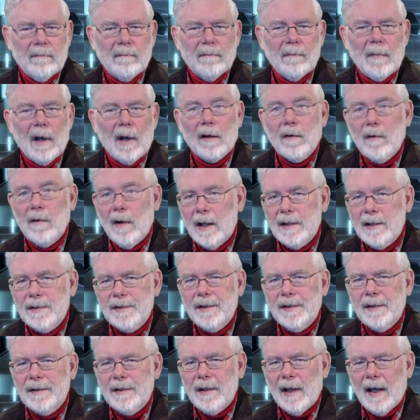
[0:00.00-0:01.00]
across
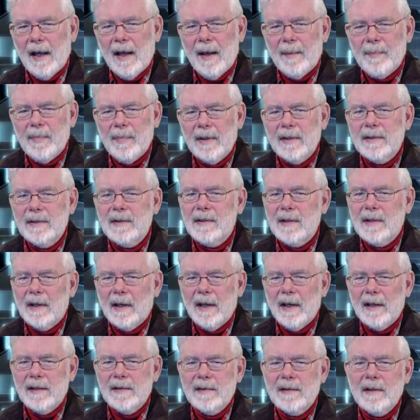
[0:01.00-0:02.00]
the top it
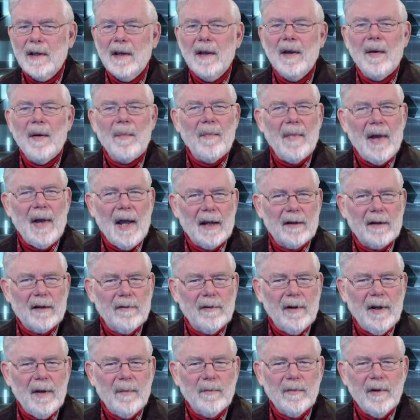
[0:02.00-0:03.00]
says
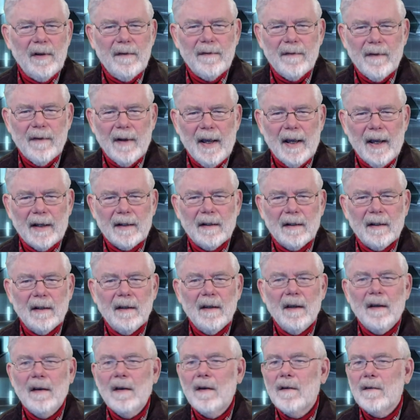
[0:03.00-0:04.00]
Macrium Reflect,
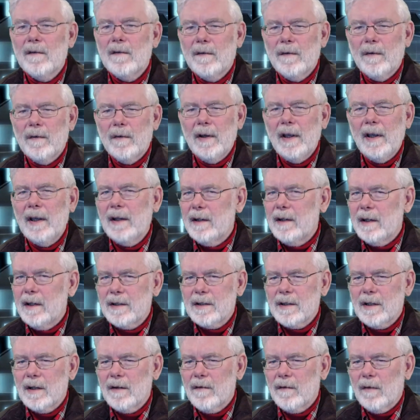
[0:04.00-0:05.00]
free
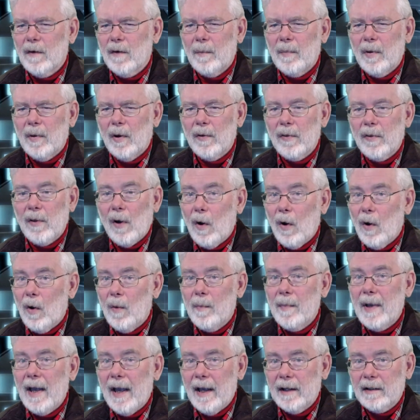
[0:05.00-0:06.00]
edition for both
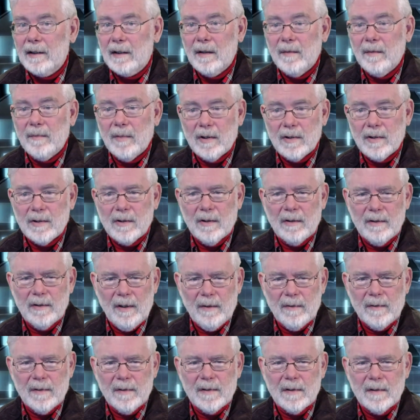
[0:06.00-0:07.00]
home and commercial
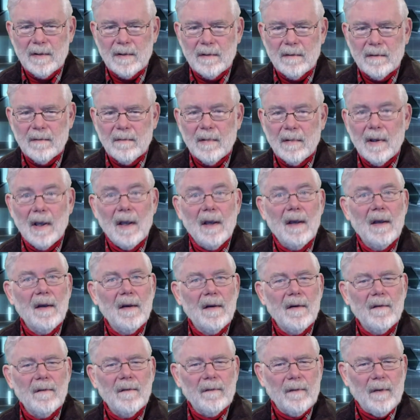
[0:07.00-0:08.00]
use.
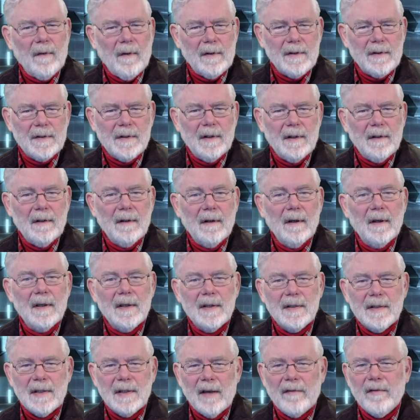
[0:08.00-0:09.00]
Version
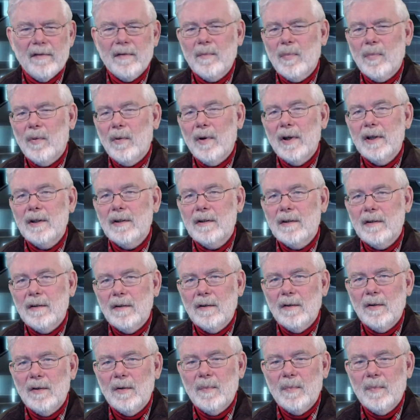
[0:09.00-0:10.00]

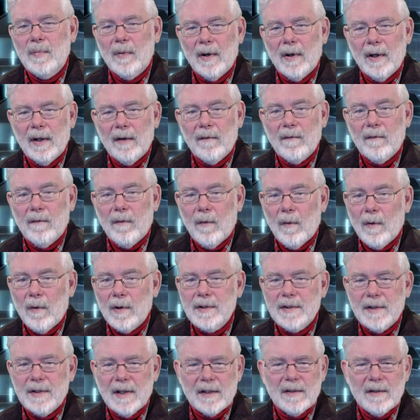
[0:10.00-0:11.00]

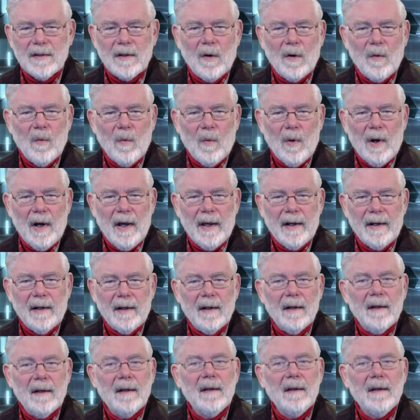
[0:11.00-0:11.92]
7.2.4601.